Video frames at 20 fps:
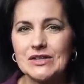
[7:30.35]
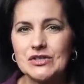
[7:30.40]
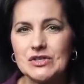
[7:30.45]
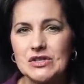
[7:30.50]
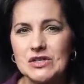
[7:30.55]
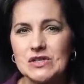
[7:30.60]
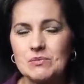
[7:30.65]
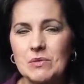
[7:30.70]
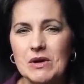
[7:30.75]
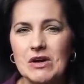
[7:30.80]

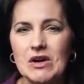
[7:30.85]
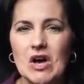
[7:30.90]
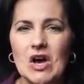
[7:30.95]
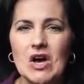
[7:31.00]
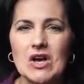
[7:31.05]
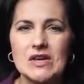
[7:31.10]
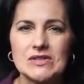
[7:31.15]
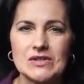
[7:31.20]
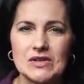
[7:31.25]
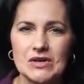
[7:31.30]
just
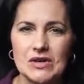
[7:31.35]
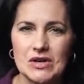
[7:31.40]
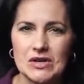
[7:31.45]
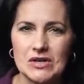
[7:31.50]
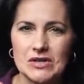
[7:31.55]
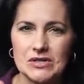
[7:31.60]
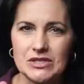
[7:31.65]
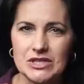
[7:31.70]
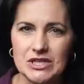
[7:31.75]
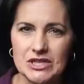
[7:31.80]
because
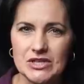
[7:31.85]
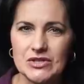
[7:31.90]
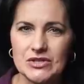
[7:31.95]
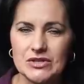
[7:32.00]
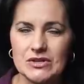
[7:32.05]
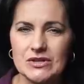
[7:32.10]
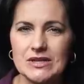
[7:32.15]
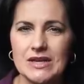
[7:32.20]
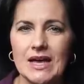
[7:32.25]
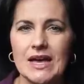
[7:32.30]
her
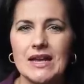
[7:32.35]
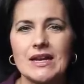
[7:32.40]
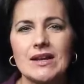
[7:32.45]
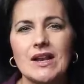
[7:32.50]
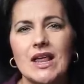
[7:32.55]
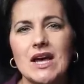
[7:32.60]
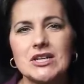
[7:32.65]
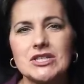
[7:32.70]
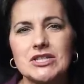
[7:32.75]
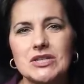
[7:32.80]
t-shirt had a
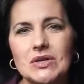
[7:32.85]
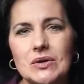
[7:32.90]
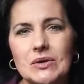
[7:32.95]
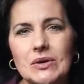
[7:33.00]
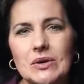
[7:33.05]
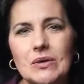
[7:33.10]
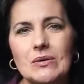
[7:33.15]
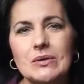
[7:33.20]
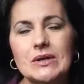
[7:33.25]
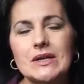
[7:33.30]
large
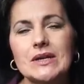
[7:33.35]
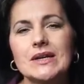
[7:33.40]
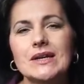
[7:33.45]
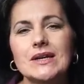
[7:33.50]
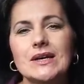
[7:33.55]
logo,